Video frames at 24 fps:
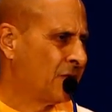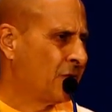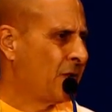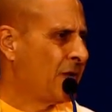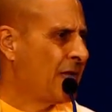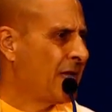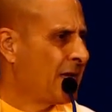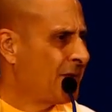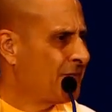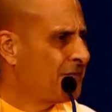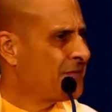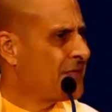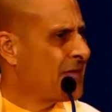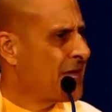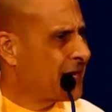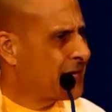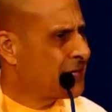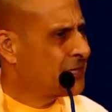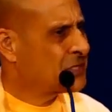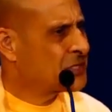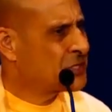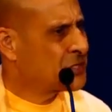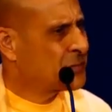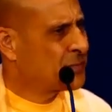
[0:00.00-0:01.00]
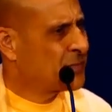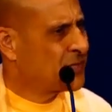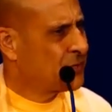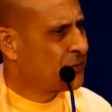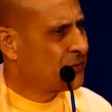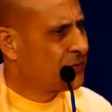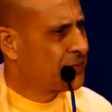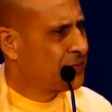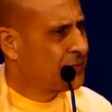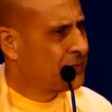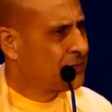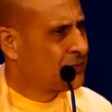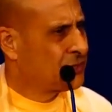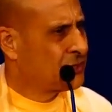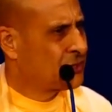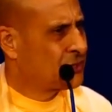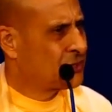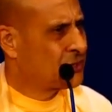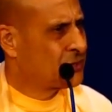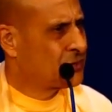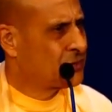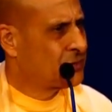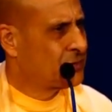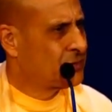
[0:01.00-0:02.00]
To have that
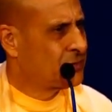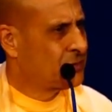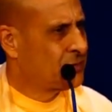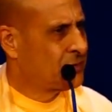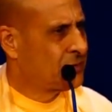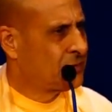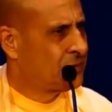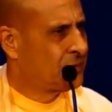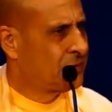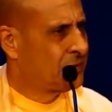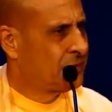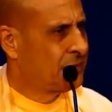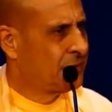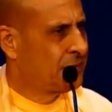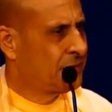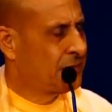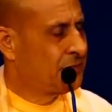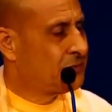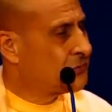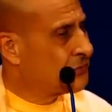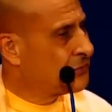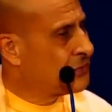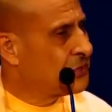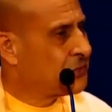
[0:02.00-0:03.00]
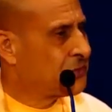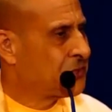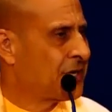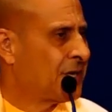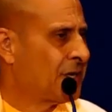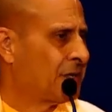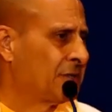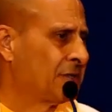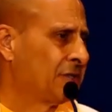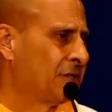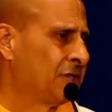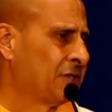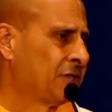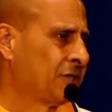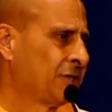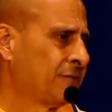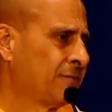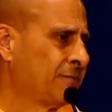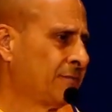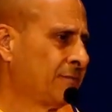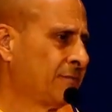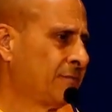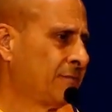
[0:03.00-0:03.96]
experience is real knowledge.